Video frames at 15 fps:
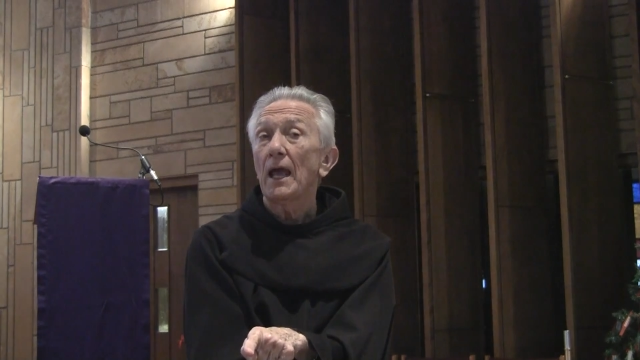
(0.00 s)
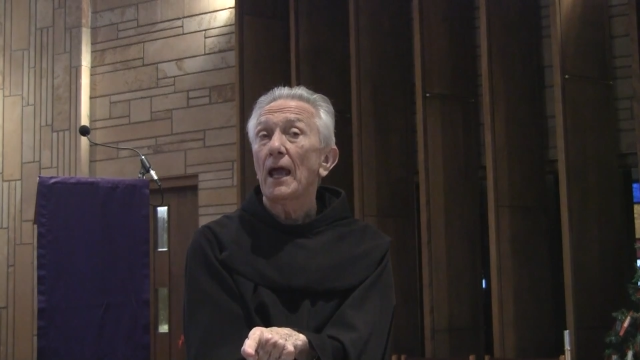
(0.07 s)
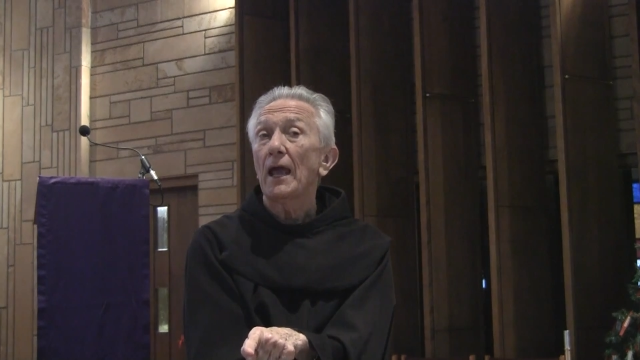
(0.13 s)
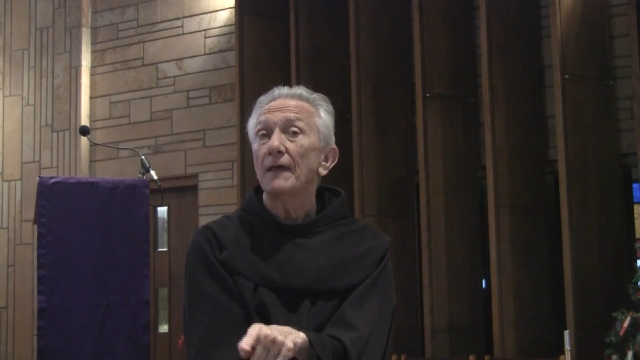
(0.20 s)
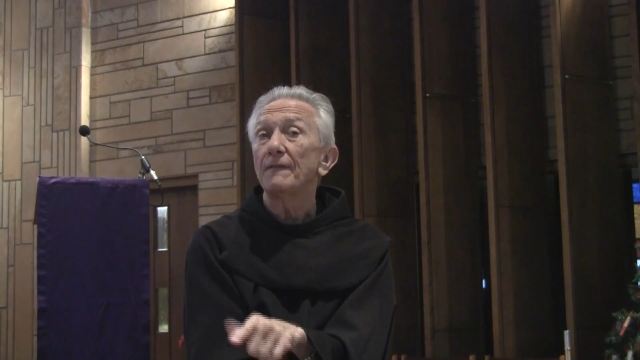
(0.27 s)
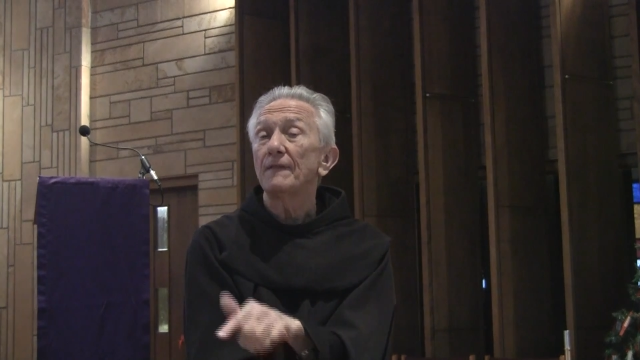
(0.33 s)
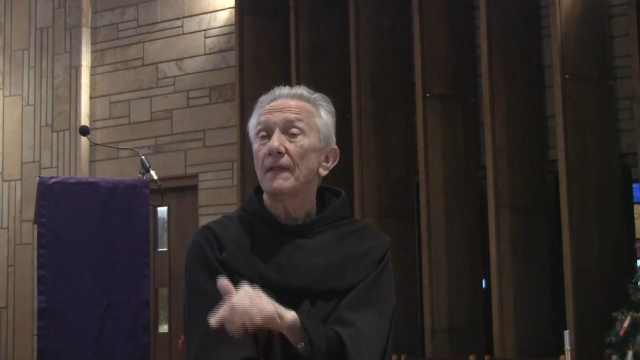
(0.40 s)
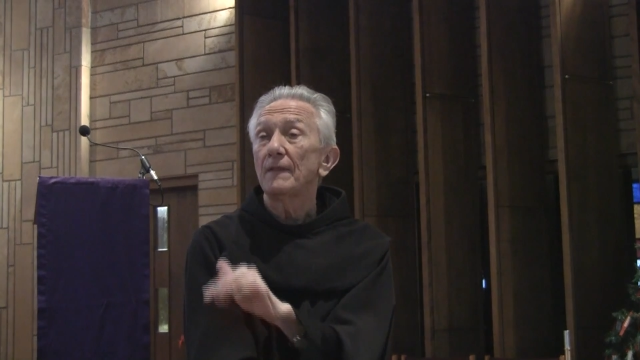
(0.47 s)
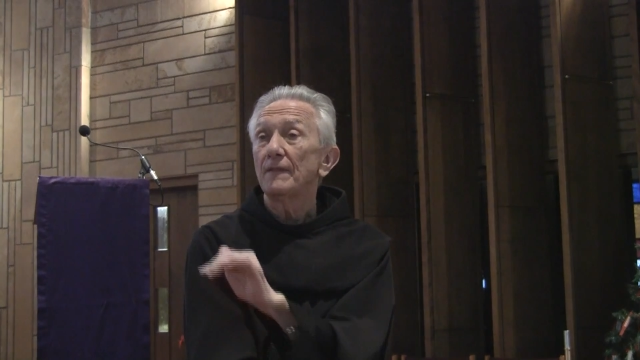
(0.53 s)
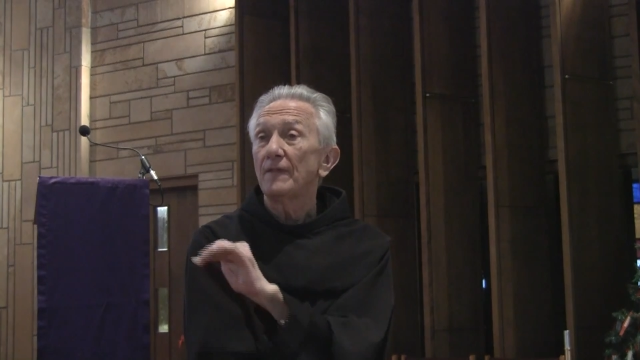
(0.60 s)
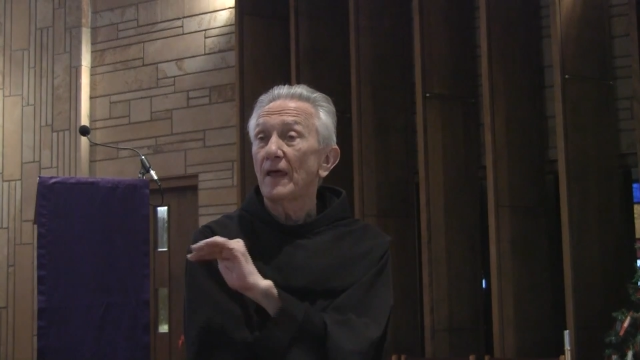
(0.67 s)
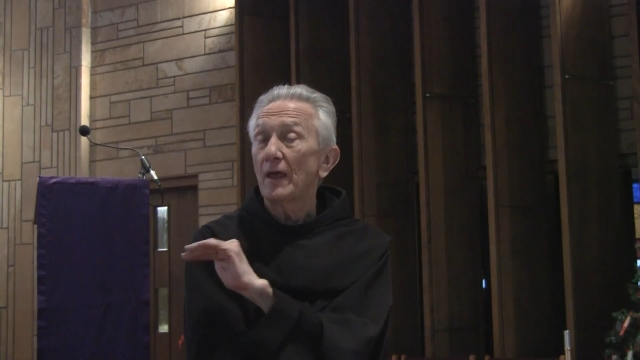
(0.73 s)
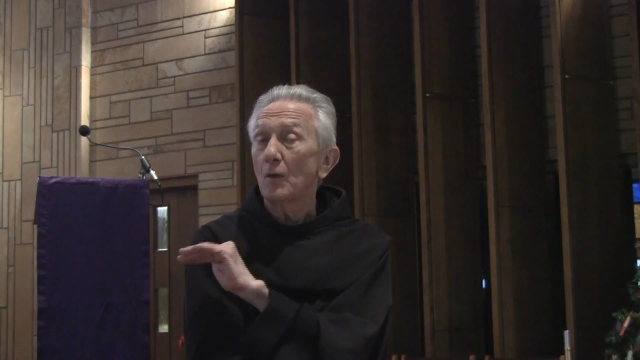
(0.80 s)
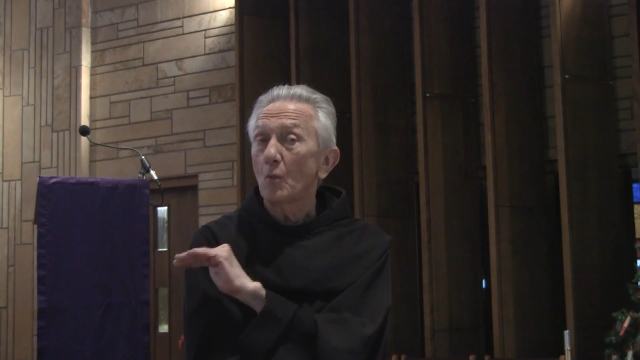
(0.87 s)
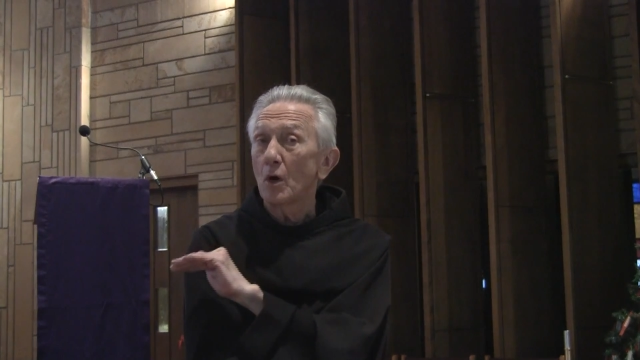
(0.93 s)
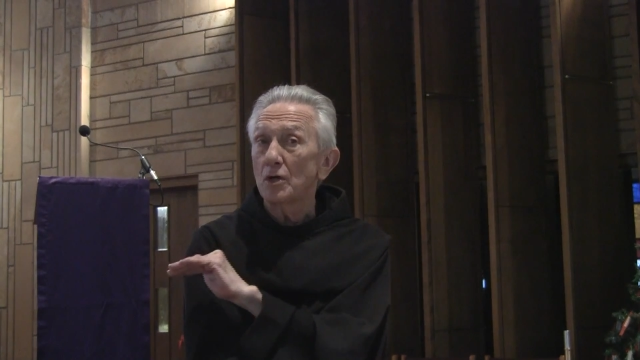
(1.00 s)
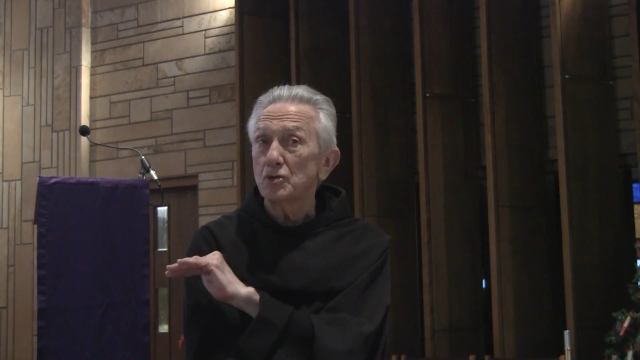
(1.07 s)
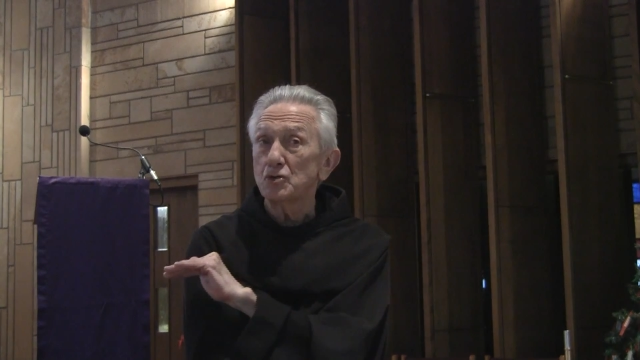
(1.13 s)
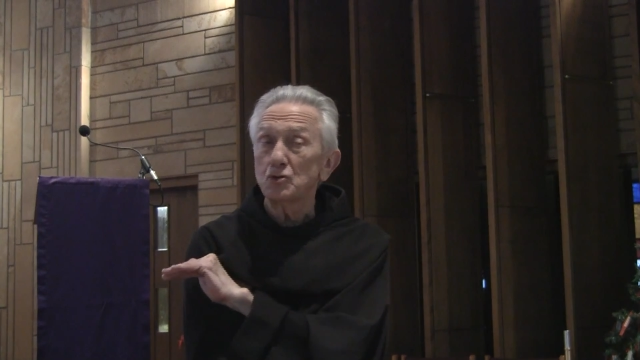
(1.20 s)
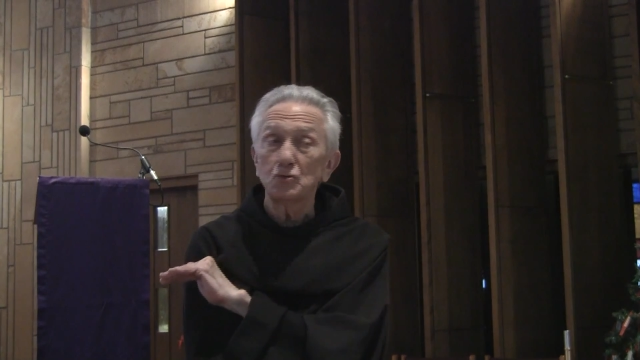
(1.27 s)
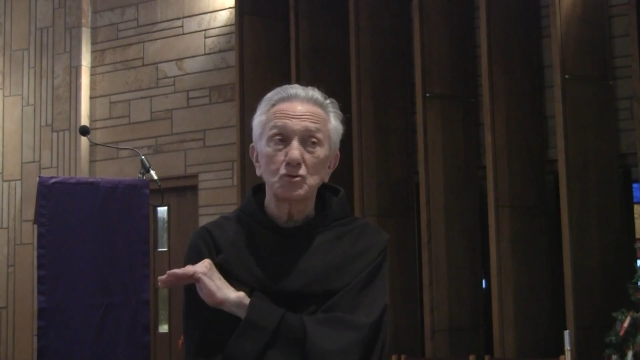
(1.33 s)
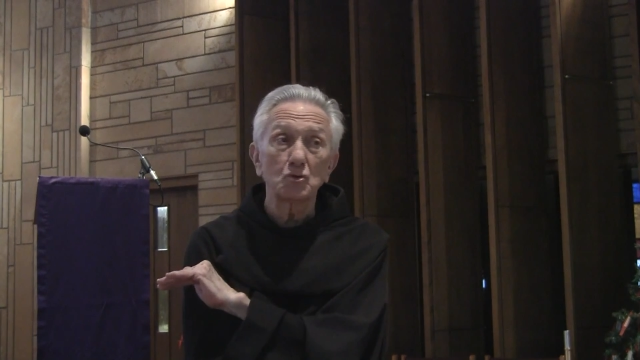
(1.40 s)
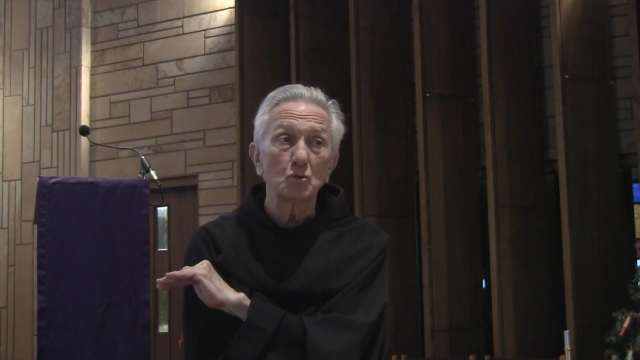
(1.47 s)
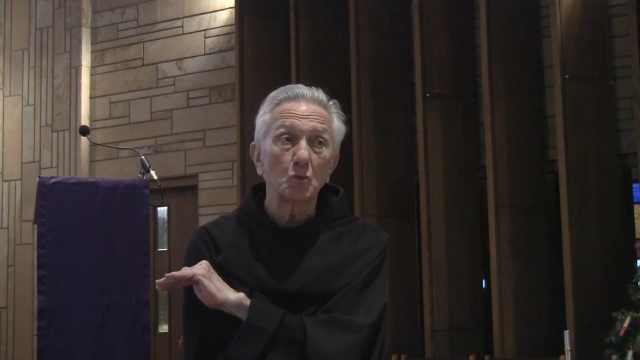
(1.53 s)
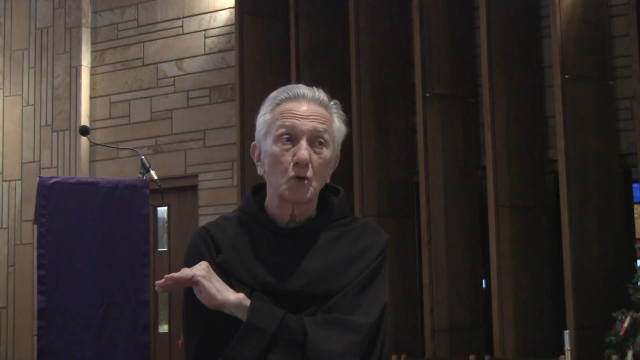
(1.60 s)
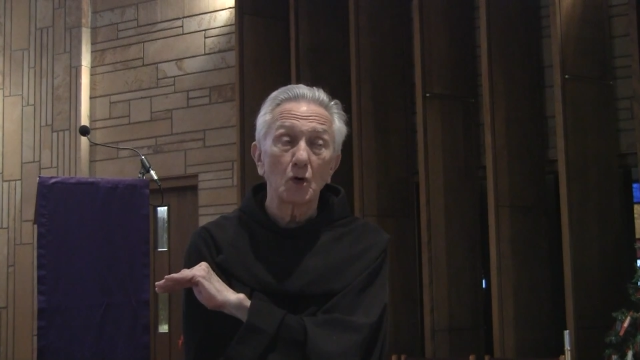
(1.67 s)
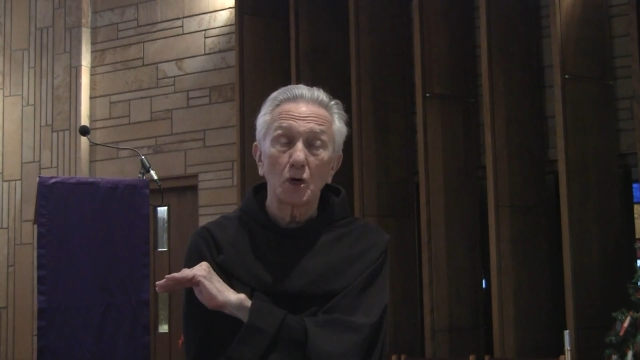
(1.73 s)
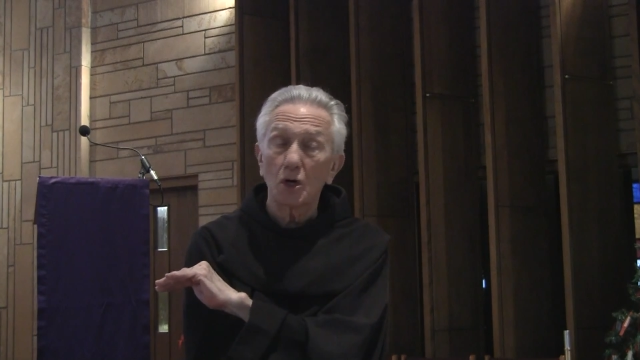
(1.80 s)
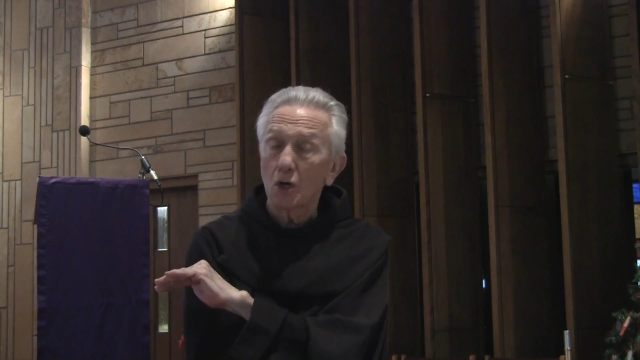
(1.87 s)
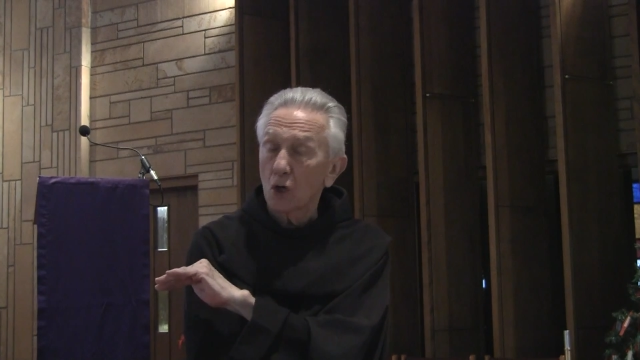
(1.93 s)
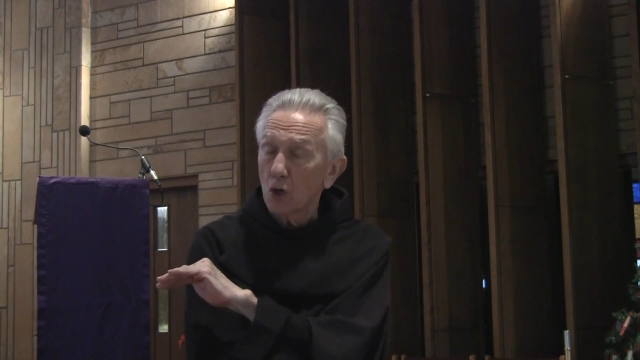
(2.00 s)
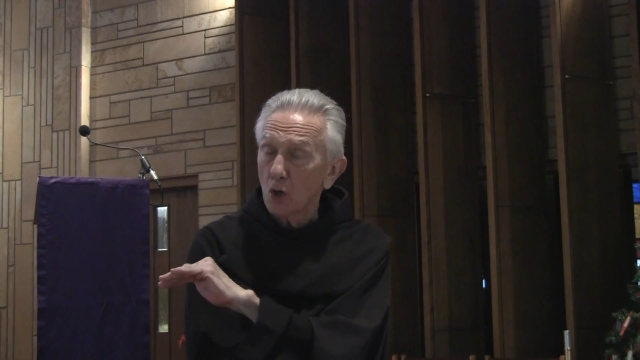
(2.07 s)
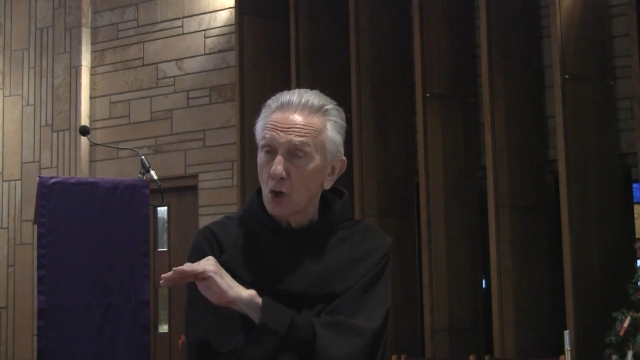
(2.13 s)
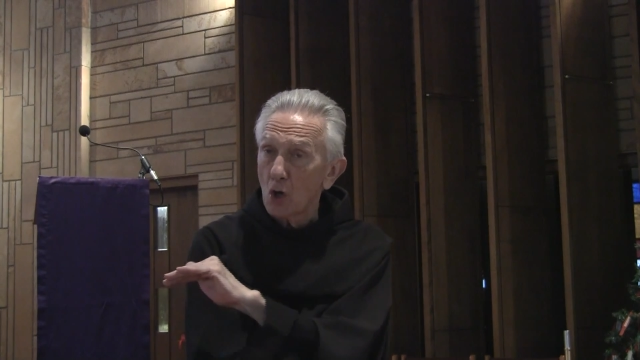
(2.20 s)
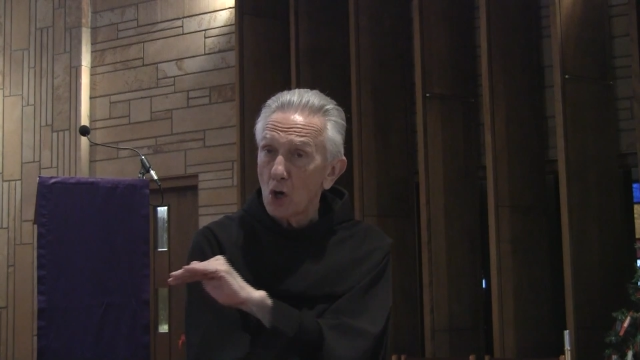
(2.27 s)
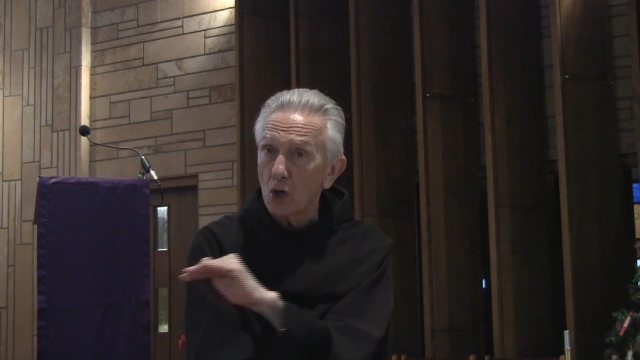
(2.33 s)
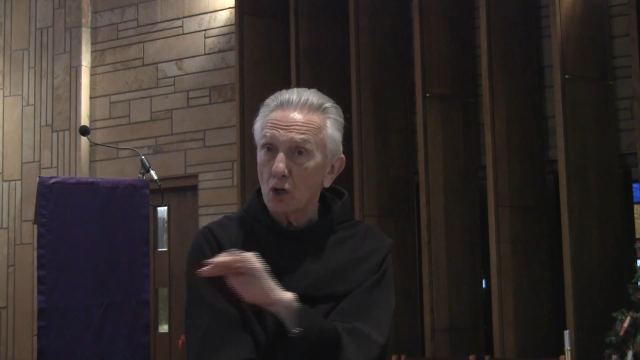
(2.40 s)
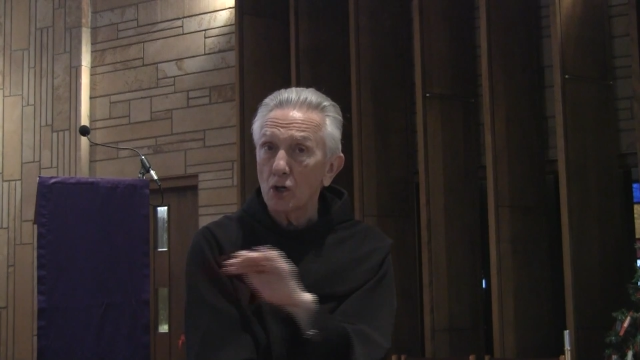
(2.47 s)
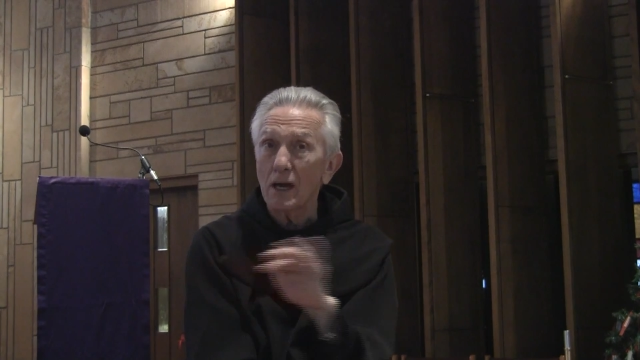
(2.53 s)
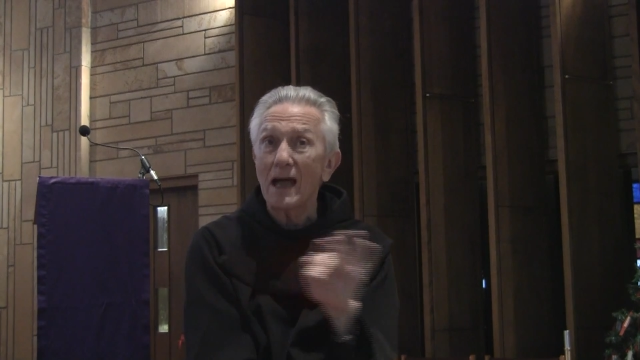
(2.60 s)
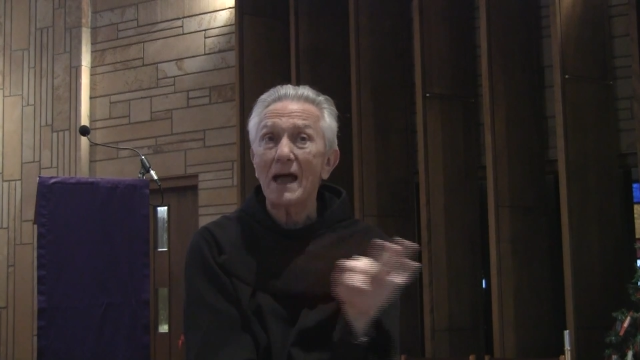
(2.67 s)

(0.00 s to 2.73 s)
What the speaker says: and they want you to work longer